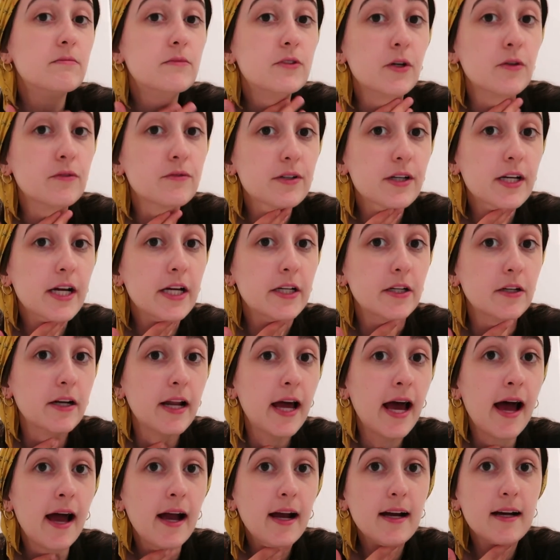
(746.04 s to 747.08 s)
don't forget your
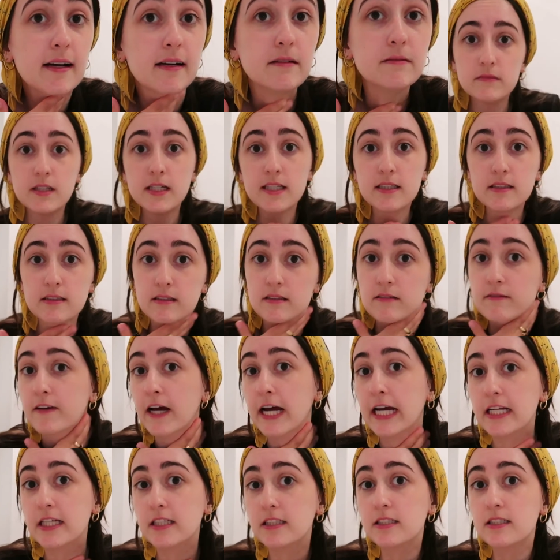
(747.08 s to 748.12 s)
neck. It's
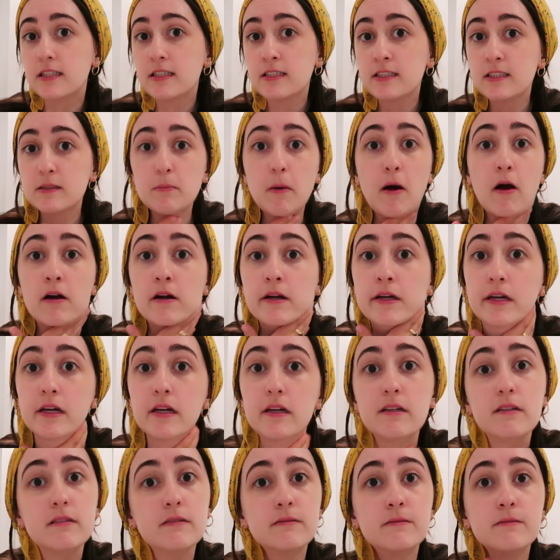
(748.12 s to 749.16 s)
invited to this
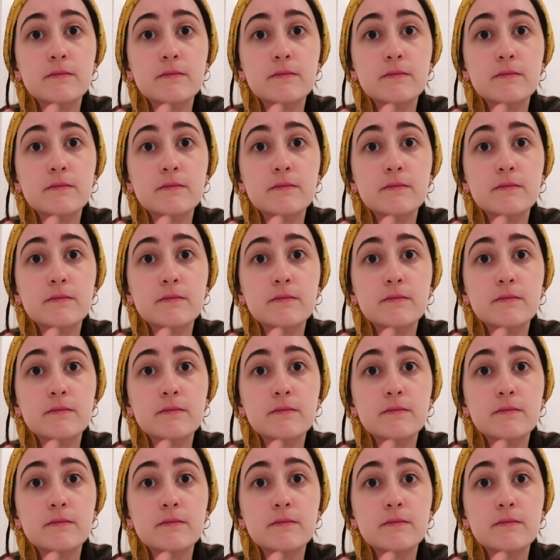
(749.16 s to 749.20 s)
party.